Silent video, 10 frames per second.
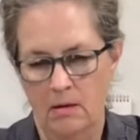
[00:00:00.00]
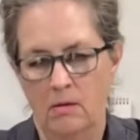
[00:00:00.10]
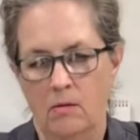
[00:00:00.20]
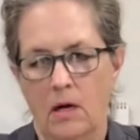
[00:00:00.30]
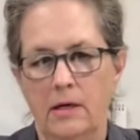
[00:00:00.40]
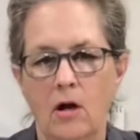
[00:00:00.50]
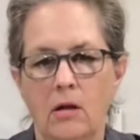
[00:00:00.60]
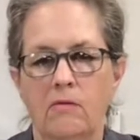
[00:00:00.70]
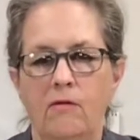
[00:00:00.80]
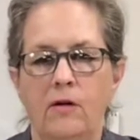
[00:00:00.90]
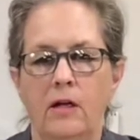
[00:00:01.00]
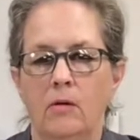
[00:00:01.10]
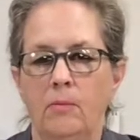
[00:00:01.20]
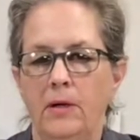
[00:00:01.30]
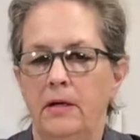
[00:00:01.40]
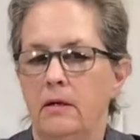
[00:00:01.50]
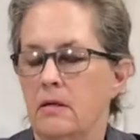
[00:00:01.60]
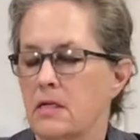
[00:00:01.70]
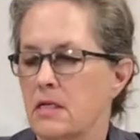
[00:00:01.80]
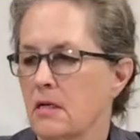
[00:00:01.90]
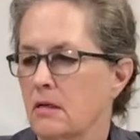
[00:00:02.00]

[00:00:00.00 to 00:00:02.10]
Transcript: well, I call them fellow beings,